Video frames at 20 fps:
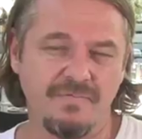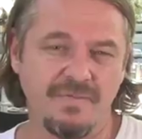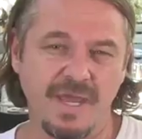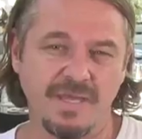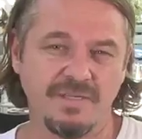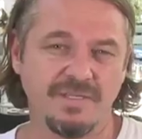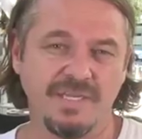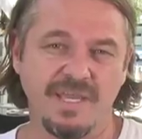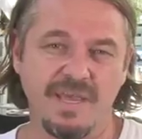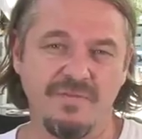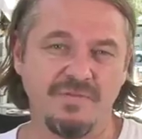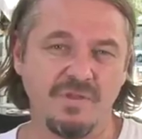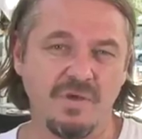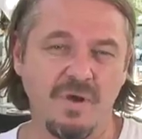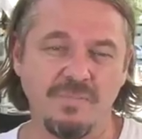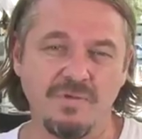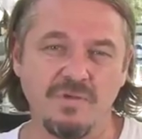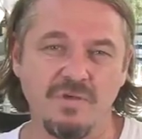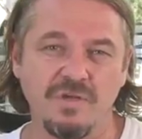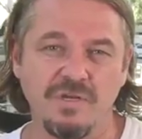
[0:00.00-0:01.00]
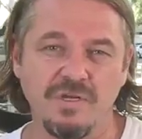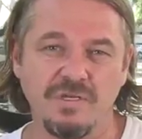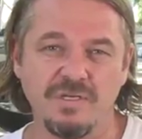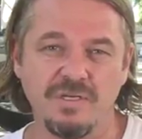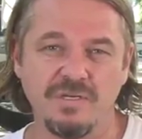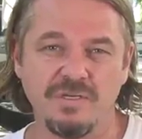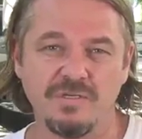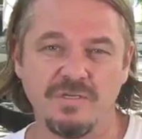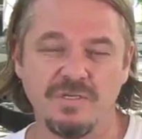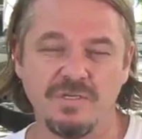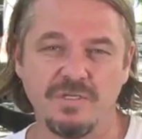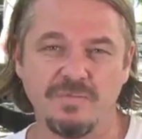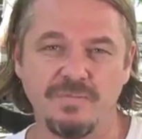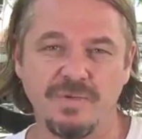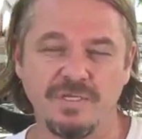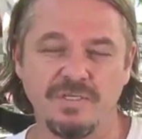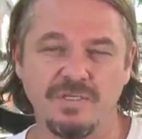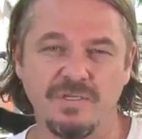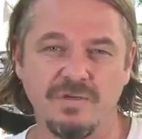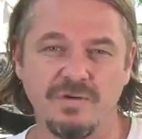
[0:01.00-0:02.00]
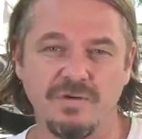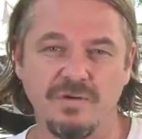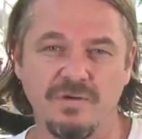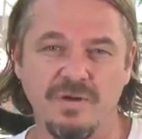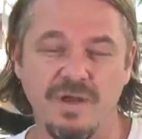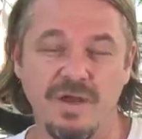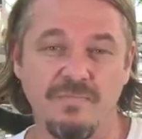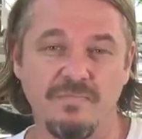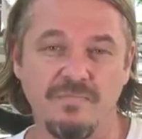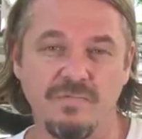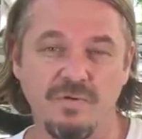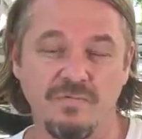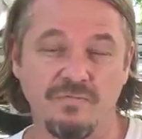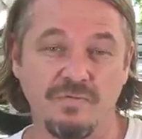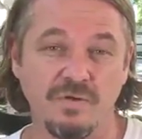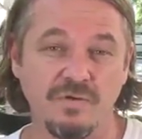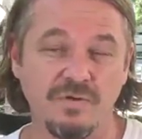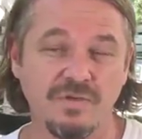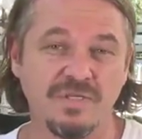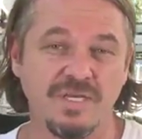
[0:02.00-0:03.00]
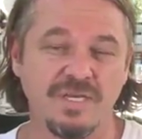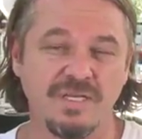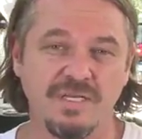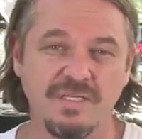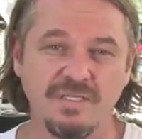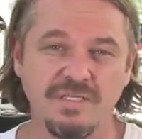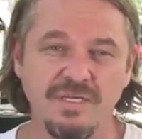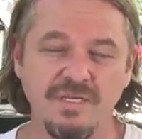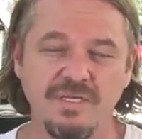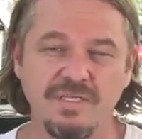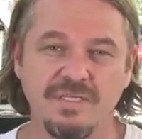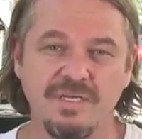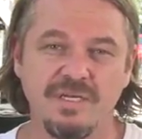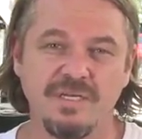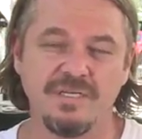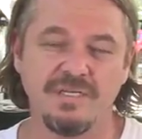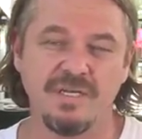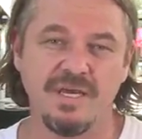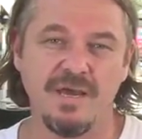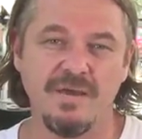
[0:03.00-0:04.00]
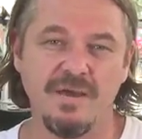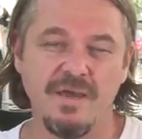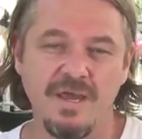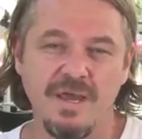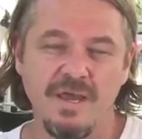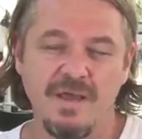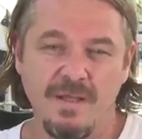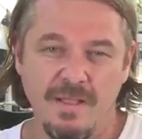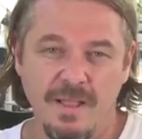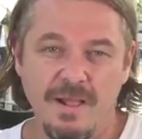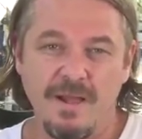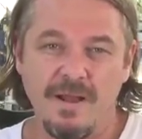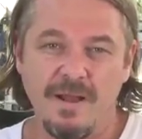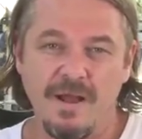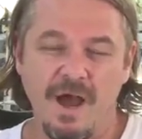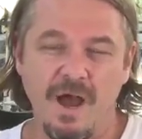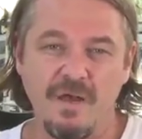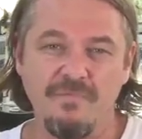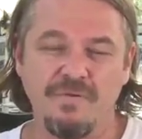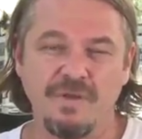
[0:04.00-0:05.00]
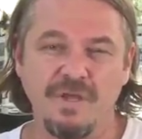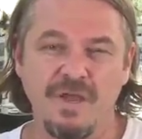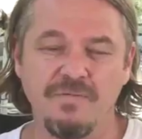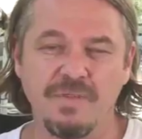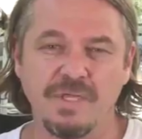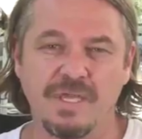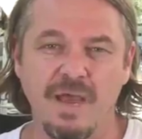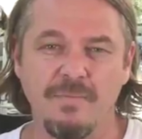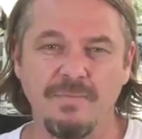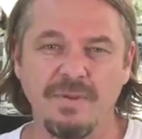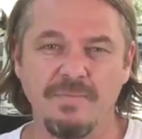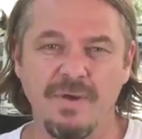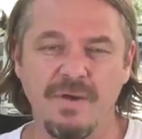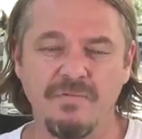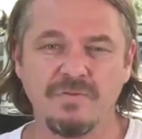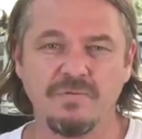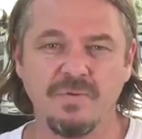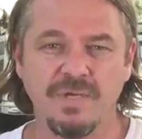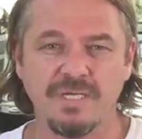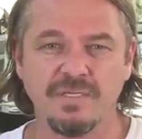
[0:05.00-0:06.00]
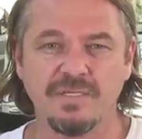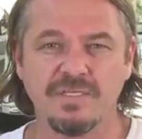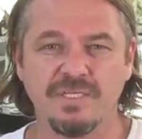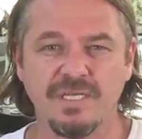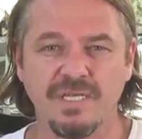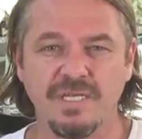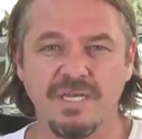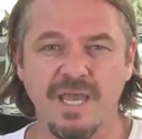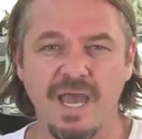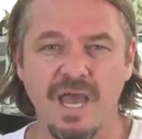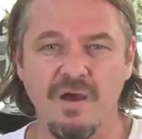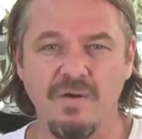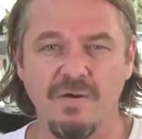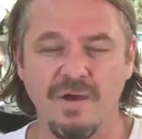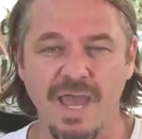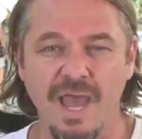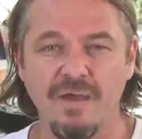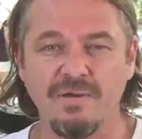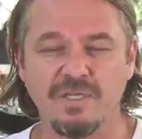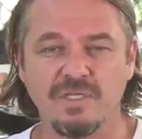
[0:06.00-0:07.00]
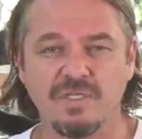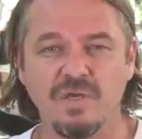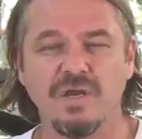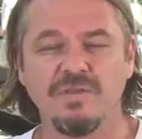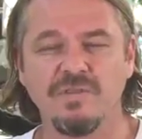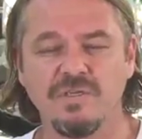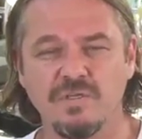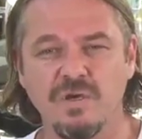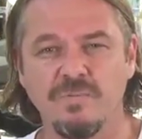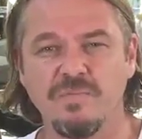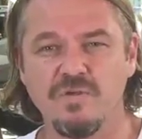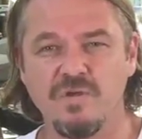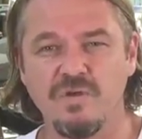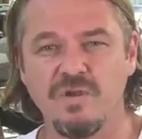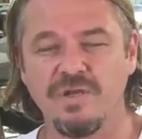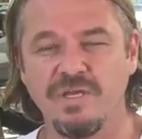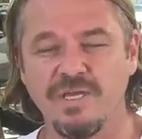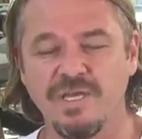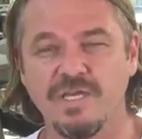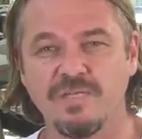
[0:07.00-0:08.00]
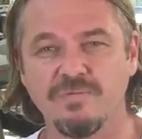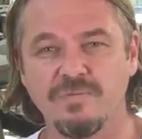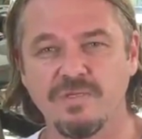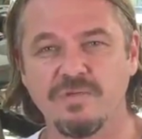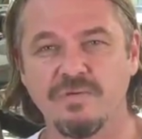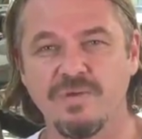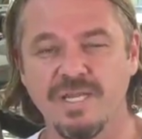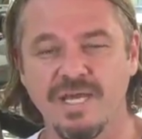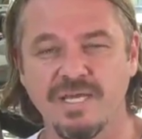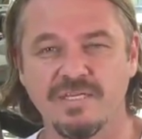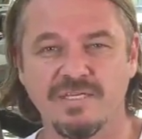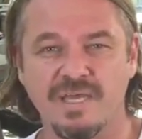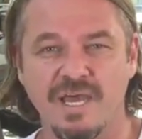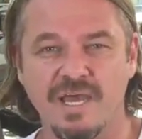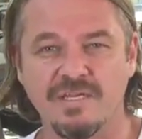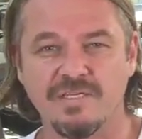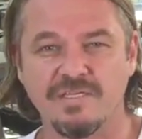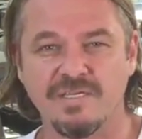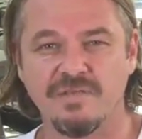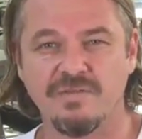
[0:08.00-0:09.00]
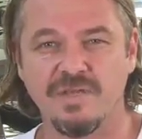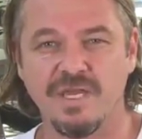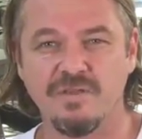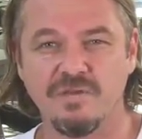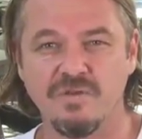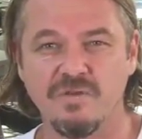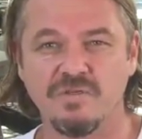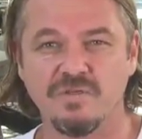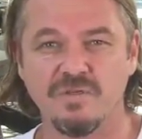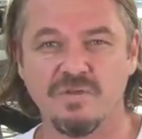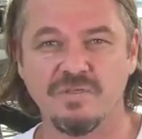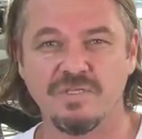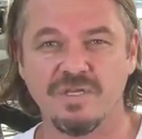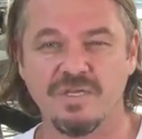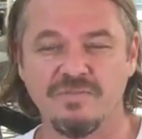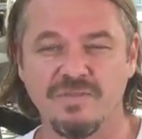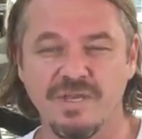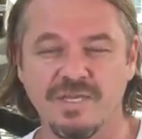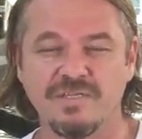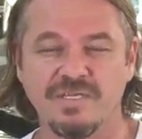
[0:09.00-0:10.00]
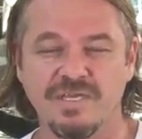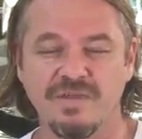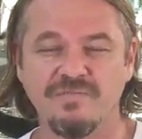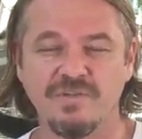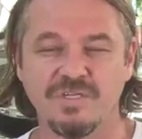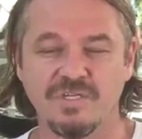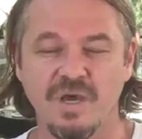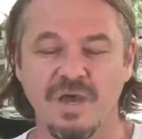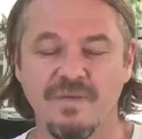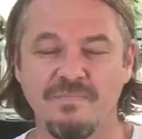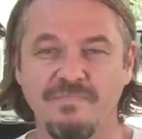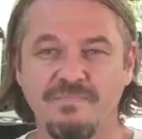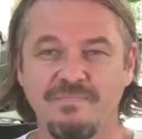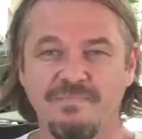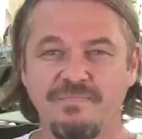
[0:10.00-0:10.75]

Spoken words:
Thanks again for the opportunity to speak to your viewers and listeners, and hopefully over the coming months we get to see how exciting this opportunity is between XCast and Yuuzoo. So thanks again for your time.